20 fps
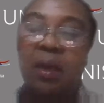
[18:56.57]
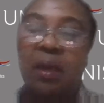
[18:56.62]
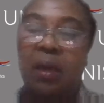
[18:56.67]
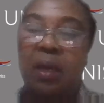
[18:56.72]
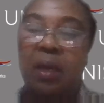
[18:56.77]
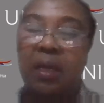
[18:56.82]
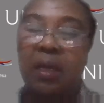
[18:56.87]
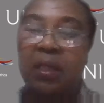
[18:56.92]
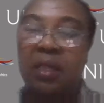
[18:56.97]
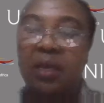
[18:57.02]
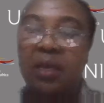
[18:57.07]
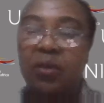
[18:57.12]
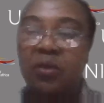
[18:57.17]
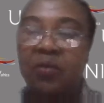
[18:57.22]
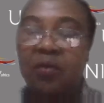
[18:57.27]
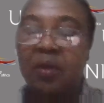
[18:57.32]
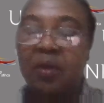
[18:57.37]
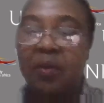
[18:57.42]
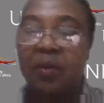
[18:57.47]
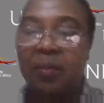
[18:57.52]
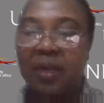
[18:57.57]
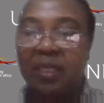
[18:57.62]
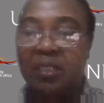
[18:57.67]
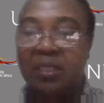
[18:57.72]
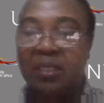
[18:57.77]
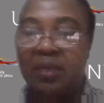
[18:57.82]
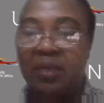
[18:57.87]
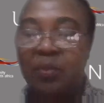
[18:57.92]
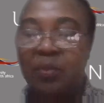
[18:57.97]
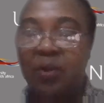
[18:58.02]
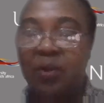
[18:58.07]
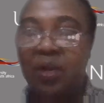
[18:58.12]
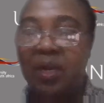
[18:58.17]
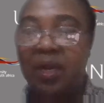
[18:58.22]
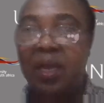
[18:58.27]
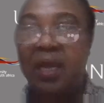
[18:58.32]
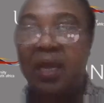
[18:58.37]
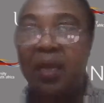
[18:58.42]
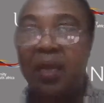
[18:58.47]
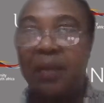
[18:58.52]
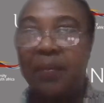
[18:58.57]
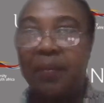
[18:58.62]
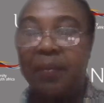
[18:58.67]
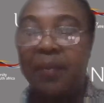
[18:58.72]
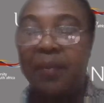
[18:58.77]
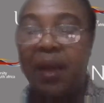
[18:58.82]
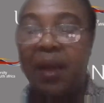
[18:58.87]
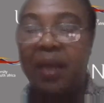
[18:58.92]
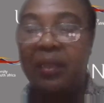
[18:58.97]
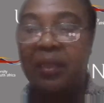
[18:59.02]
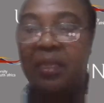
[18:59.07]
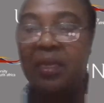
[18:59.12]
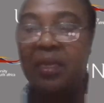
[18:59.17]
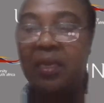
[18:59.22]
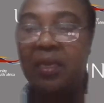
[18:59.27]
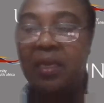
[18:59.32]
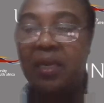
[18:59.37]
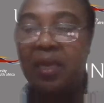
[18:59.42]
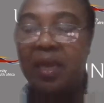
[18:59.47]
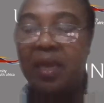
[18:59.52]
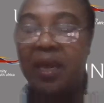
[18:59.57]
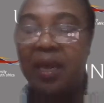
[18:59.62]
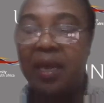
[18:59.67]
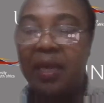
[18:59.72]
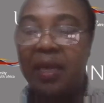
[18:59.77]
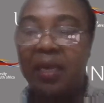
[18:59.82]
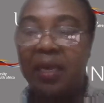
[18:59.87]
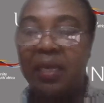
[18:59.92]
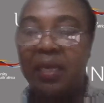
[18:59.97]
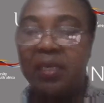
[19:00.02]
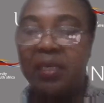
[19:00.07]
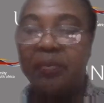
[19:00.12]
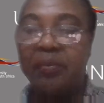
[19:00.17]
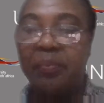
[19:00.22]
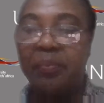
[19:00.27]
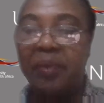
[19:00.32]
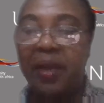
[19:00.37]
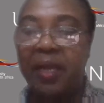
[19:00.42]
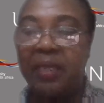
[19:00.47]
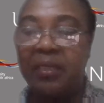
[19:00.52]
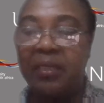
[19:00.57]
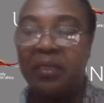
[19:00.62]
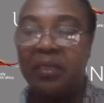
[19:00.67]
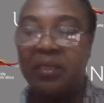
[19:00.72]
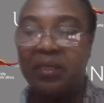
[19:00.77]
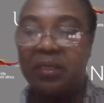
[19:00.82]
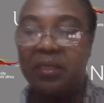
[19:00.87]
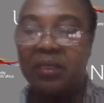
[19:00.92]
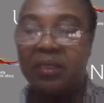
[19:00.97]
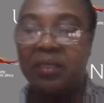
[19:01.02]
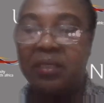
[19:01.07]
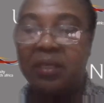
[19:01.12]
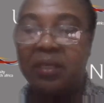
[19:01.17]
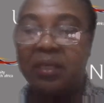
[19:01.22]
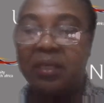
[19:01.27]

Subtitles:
Thank you very much, Samuel. I think here it depends